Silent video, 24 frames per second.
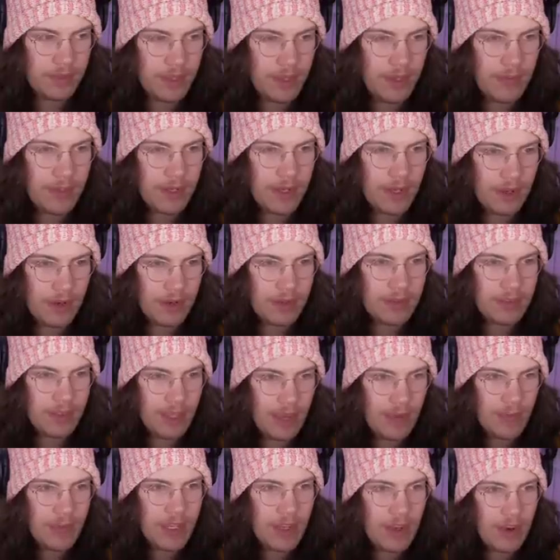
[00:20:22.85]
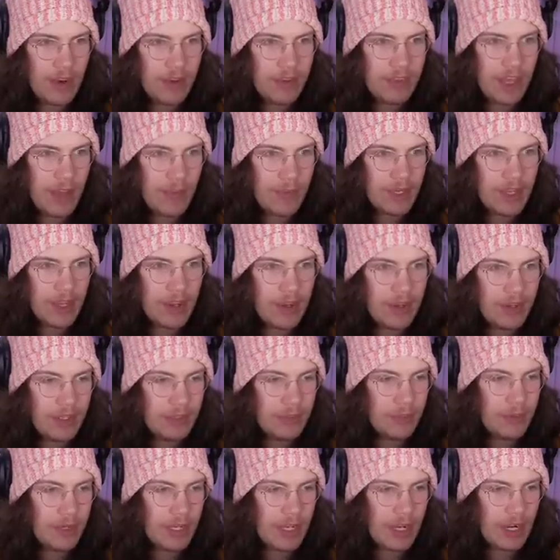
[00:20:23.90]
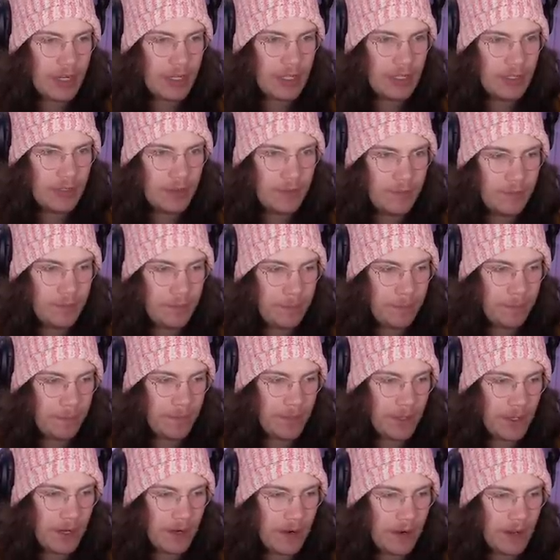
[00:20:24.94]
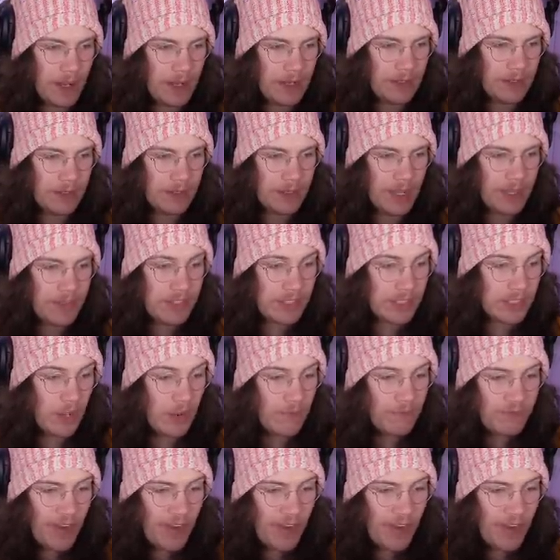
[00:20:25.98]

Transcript: There we go. There we go. There we go. We got it. All right. Nothing's